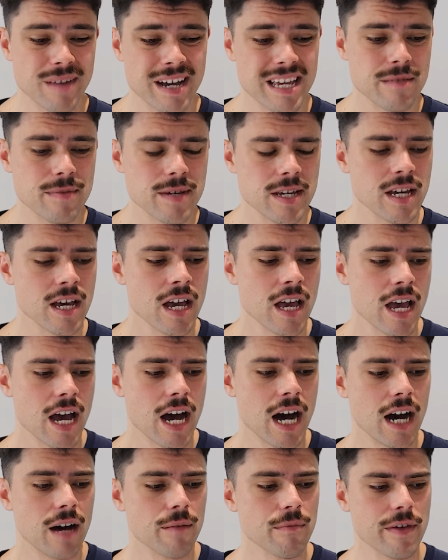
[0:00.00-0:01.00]
maybe,
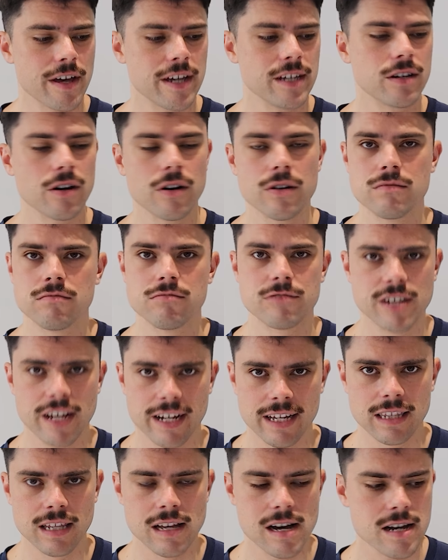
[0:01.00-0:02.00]
um, they go
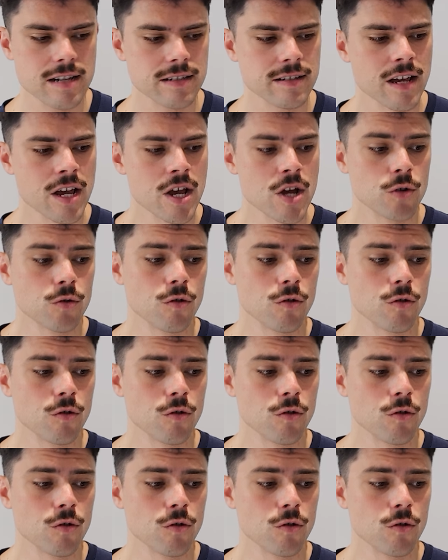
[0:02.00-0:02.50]
second last.